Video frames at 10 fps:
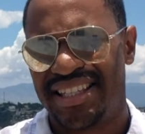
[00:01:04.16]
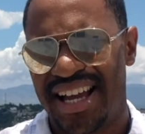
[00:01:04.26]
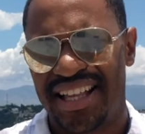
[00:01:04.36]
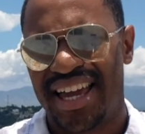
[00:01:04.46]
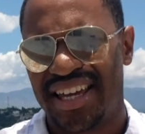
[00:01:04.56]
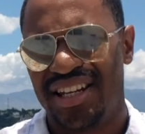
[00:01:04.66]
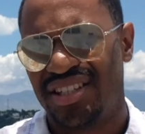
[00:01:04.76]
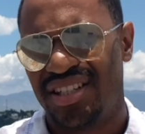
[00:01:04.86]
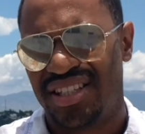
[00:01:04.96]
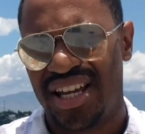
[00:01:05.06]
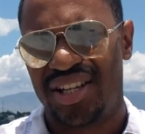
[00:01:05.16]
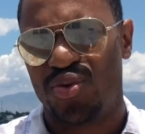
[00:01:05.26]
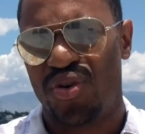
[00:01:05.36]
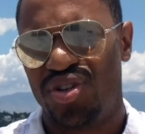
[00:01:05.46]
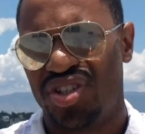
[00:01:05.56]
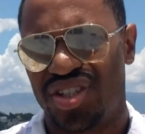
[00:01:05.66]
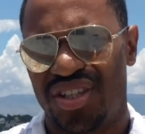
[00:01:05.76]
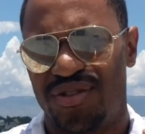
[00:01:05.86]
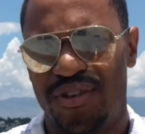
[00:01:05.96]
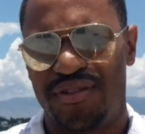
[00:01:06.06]
it's not like it is in the States where you just,
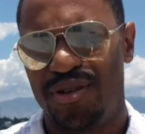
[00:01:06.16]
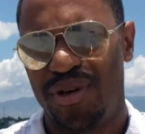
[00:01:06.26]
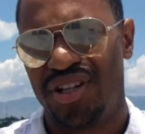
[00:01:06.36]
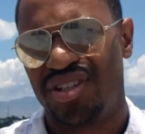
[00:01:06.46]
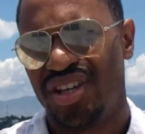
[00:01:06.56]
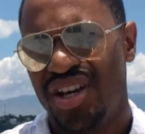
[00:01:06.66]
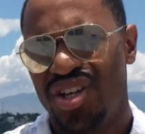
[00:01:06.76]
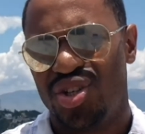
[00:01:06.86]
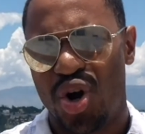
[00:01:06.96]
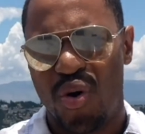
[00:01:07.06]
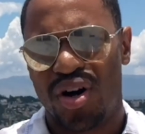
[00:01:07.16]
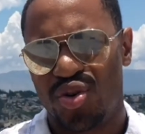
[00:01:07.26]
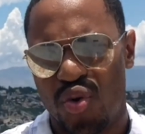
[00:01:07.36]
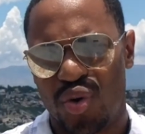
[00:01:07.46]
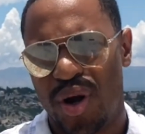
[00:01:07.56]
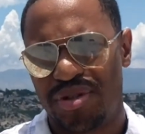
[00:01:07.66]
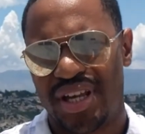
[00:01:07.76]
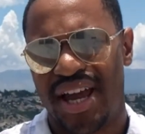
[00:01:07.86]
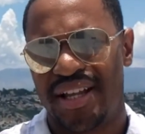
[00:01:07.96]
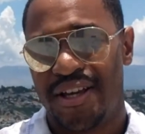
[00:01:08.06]
it's fifteen minutes, you go on to one
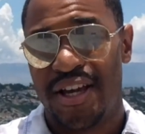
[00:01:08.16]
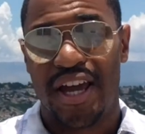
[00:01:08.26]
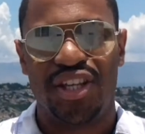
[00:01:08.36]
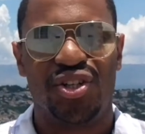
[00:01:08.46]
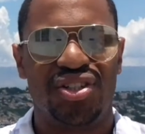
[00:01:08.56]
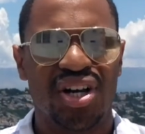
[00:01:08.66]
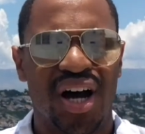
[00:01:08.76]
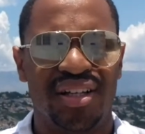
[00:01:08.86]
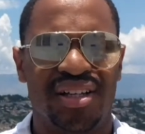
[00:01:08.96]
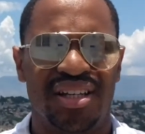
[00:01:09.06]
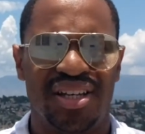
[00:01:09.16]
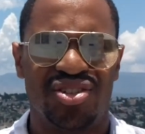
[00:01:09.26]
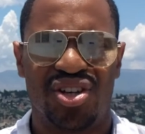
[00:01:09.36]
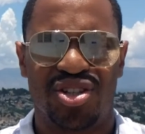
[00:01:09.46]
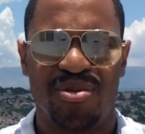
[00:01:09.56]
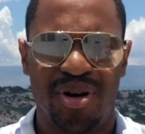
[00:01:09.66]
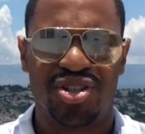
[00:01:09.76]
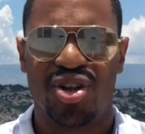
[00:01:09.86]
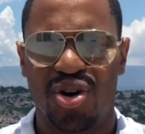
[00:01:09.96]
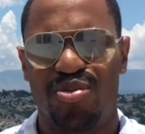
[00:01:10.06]
website and you're done. It, there's a
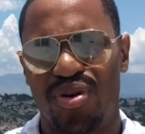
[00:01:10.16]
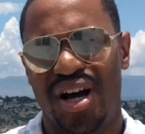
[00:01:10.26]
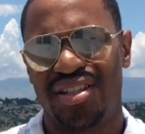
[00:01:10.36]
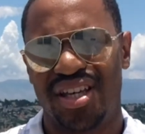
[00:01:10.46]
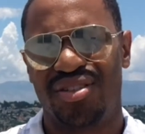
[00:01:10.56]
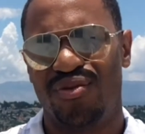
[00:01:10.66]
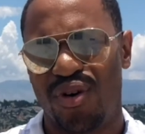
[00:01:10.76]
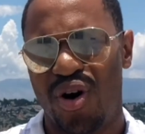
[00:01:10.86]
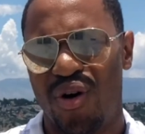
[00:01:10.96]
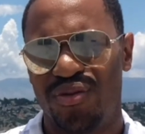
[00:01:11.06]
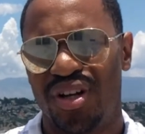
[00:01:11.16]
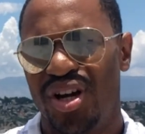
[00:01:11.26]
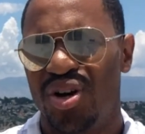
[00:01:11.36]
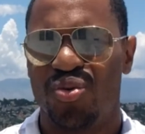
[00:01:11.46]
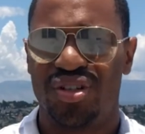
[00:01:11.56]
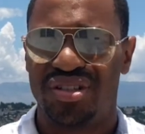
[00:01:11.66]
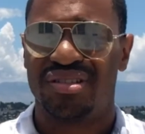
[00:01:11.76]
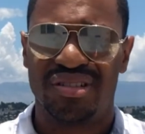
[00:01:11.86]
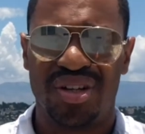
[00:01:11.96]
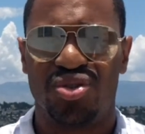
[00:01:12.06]
much longer process involved, which,
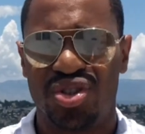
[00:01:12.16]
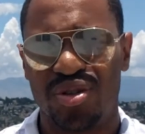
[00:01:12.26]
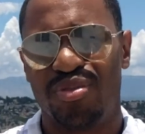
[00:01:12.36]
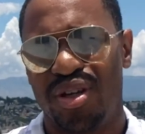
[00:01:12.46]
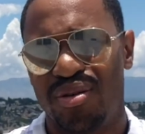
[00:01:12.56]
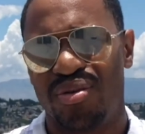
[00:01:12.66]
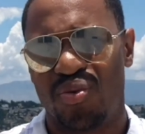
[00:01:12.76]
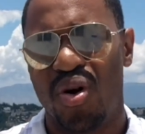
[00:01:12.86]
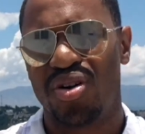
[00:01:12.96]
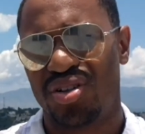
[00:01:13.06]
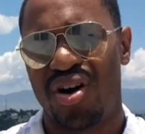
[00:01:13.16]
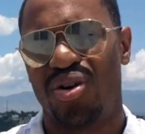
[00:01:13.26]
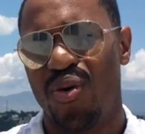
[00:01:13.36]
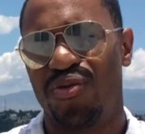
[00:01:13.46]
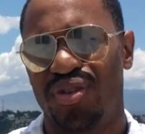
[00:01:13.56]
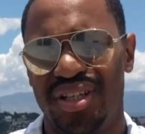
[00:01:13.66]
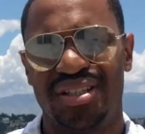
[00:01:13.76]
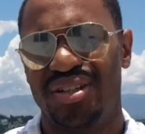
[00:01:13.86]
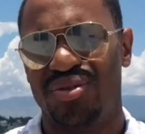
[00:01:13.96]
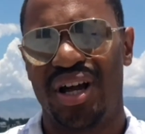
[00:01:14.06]
you know, should be worked on hopefully,
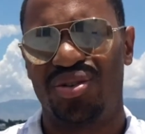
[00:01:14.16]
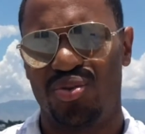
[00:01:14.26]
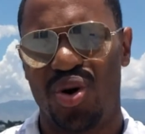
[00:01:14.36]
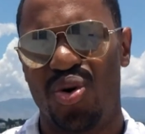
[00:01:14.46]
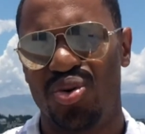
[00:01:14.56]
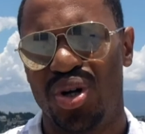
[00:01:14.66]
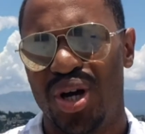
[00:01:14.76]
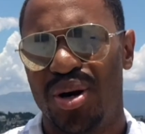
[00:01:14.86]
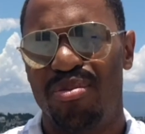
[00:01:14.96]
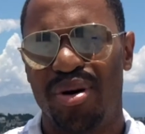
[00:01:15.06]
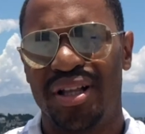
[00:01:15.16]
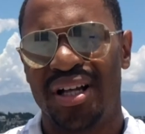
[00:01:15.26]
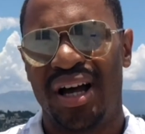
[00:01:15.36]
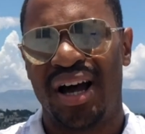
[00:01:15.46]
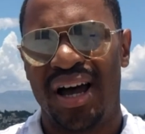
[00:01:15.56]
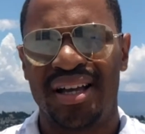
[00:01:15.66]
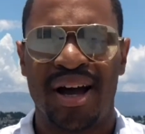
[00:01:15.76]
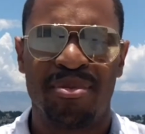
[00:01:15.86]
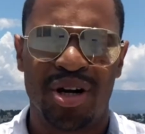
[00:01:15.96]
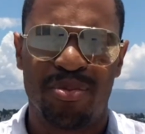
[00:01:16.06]
you know, down the road. But uh,
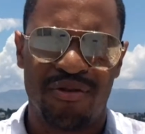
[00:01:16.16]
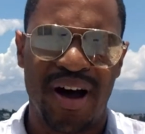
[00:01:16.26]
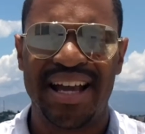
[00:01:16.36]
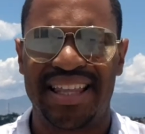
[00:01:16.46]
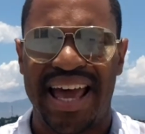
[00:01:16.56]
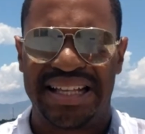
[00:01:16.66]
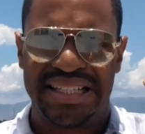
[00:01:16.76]
I'm going to provide that